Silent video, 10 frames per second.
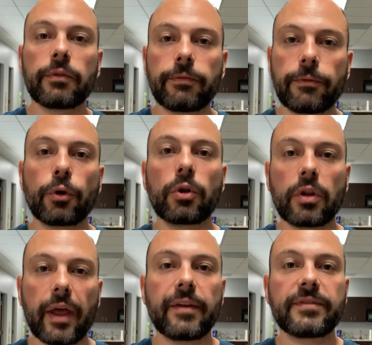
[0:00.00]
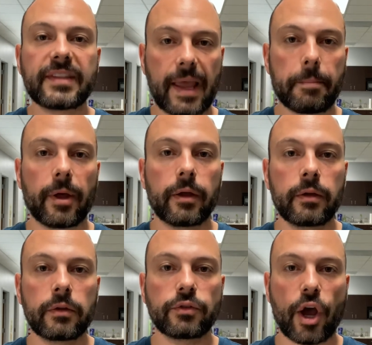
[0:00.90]

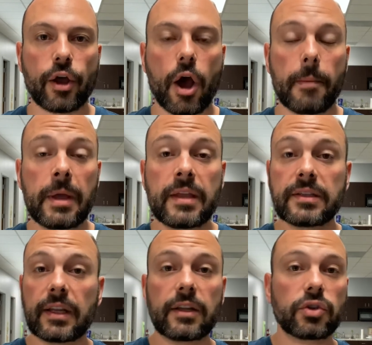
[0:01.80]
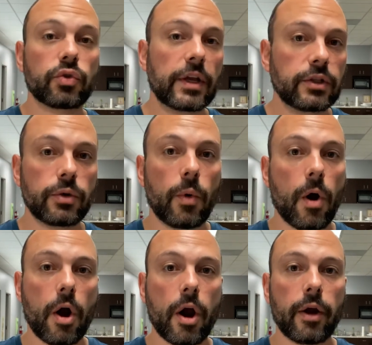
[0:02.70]
fulllifetampa.com. Send it straight to
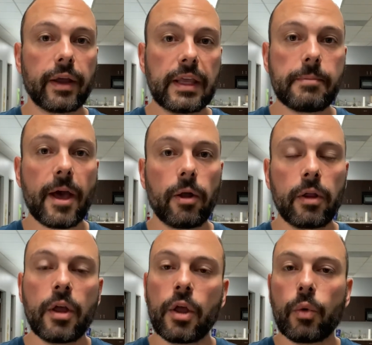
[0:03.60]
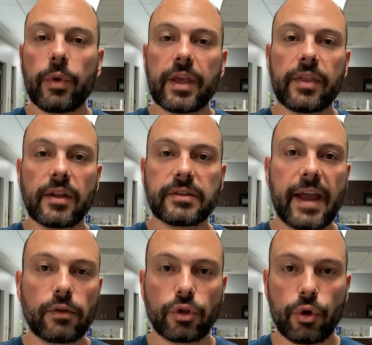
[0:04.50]
our email. We can then
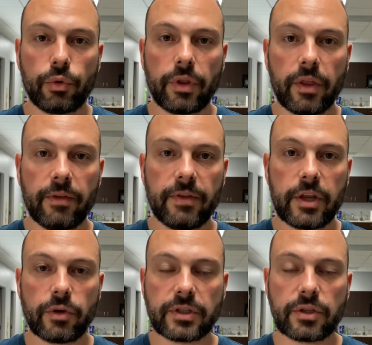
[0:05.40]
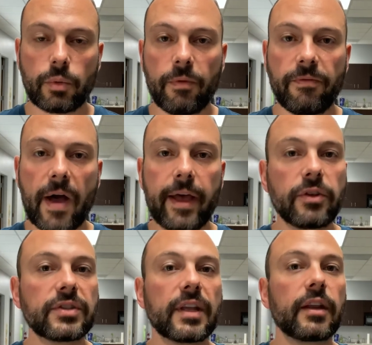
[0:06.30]
download the videos into a file,
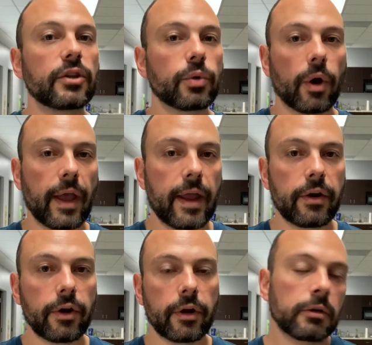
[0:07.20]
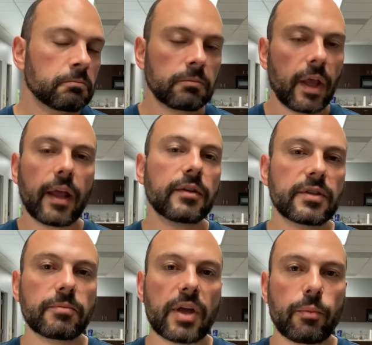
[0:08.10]
send it to our editor, and
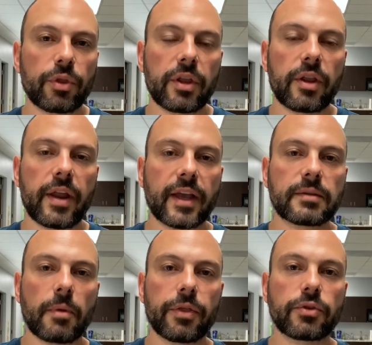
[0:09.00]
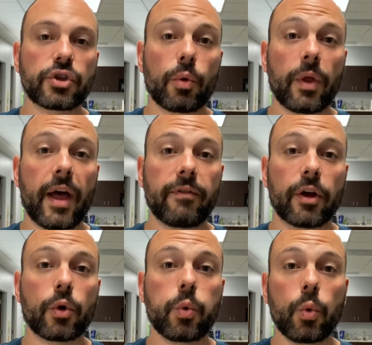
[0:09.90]
sometime within the next month or so, we'll have a
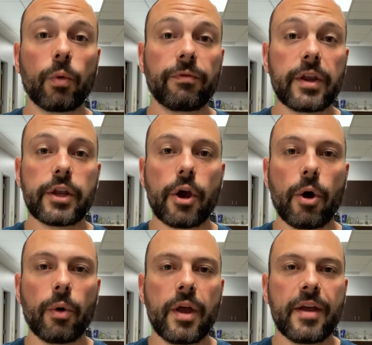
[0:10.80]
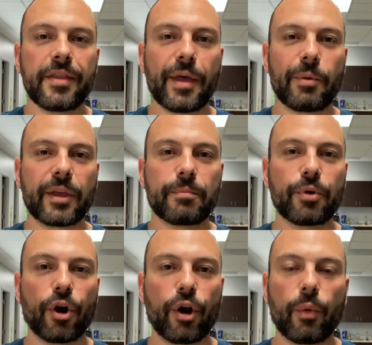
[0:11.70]
cool video that we can put
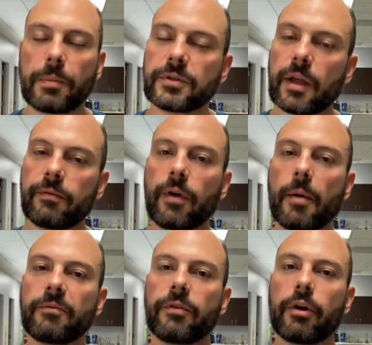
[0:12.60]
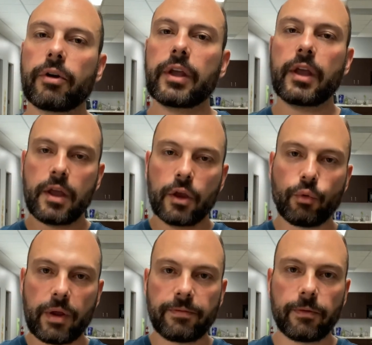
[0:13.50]
on our website. I'm very
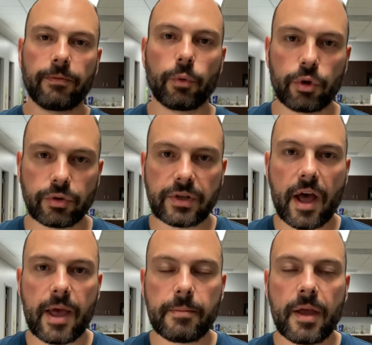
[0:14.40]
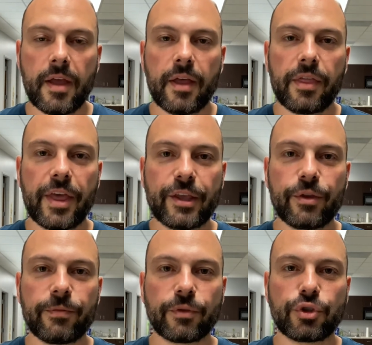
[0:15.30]
grateful for your time. Thank you
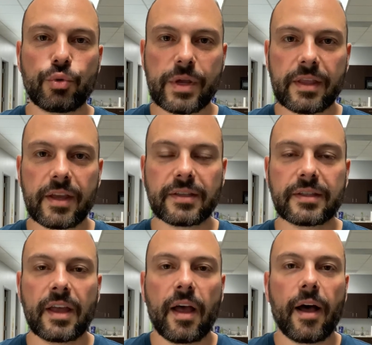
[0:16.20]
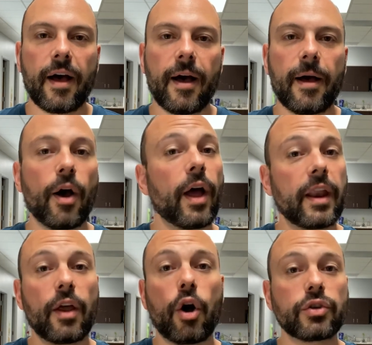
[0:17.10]
for doing this. Uh,
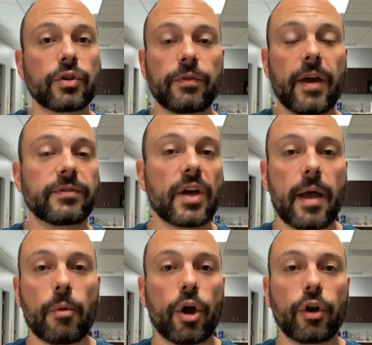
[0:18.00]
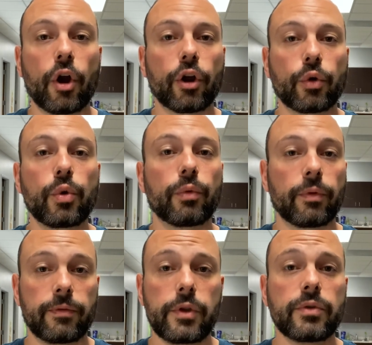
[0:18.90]
and also, if you have time on our Google
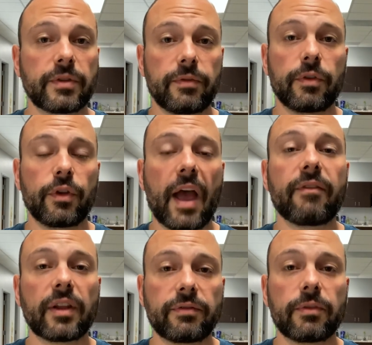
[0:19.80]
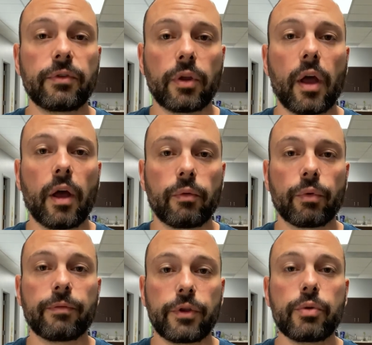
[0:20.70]
reviews, if you, you haven't left a, a
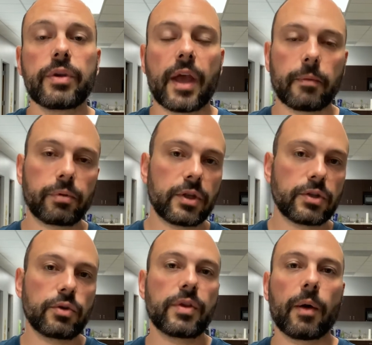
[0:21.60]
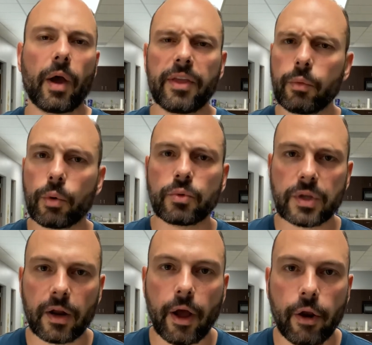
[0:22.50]
review yet, please do that. Well, I think we're almost at
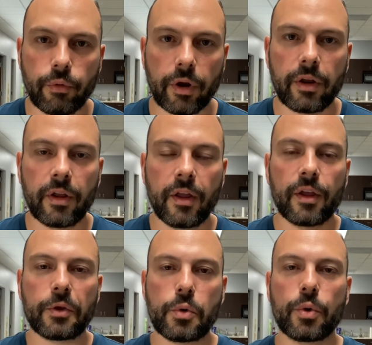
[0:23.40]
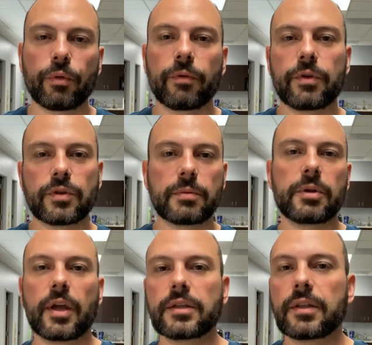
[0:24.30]
100 Google reviews. It'd be
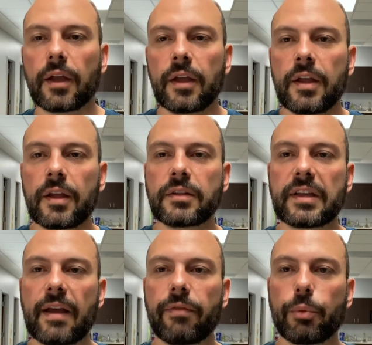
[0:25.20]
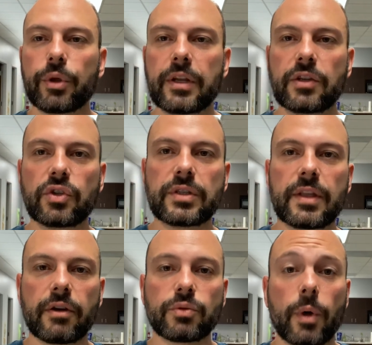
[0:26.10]
nice to, to have three digits
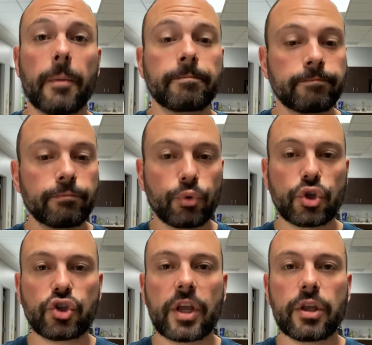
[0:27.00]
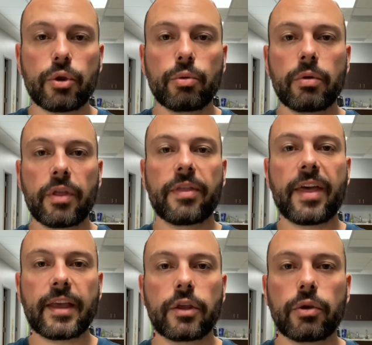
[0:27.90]
there as well. Appreciate you.
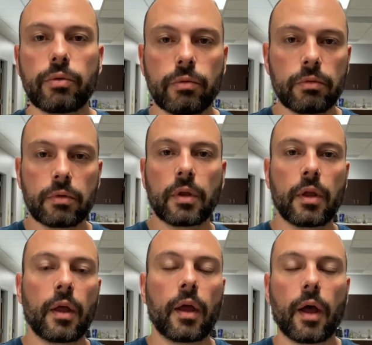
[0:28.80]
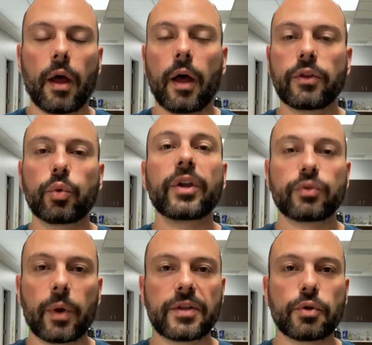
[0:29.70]
Thank you. Uh,
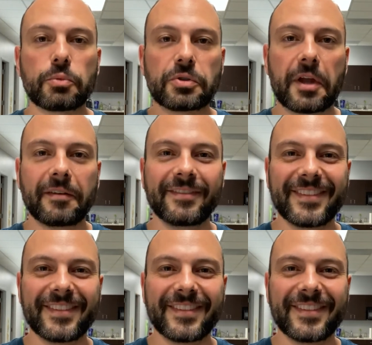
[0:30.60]
2020 is almost done.